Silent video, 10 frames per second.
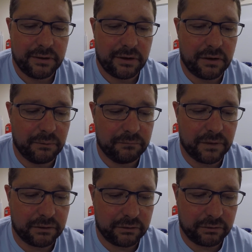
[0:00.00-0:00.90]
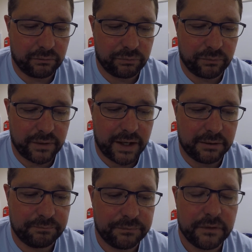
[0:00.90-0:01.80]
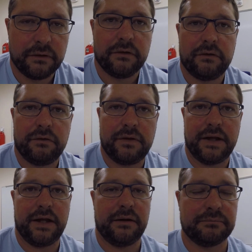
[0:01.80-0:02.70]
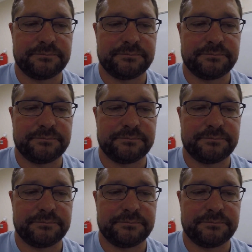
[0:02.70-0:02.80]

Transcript: I'm not going to go through that. The